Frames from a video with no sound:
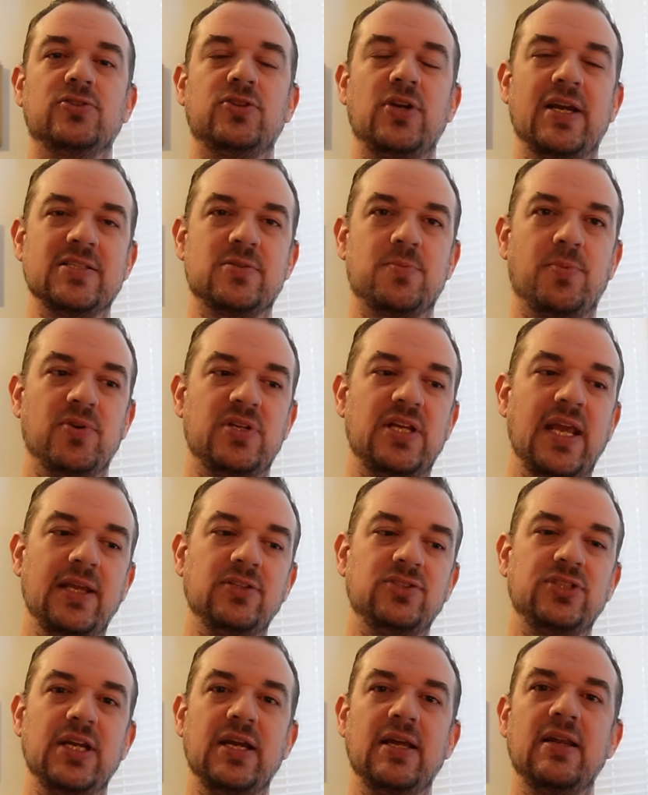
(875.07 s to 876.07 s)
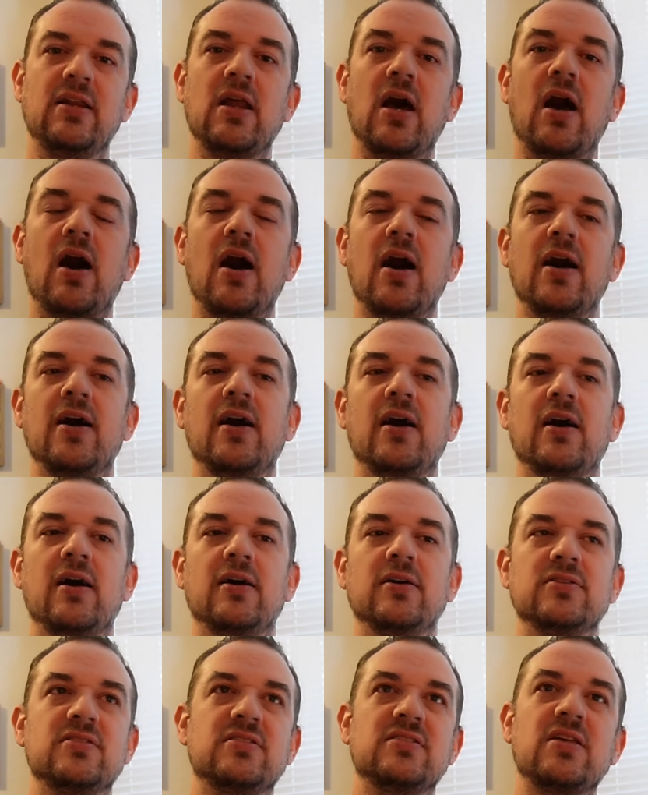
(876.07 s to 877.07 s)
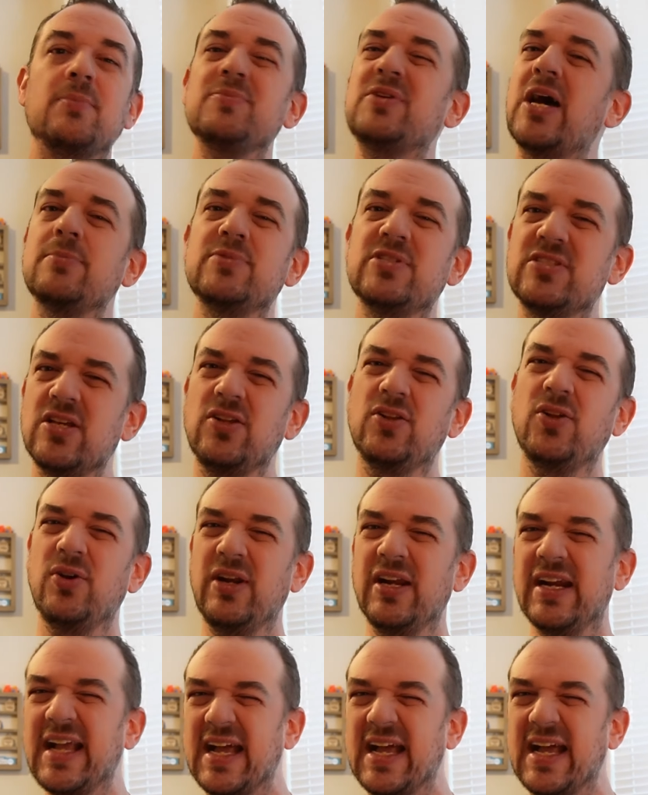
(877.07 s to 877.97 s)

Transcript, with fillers: transportation uh, sometimes is included.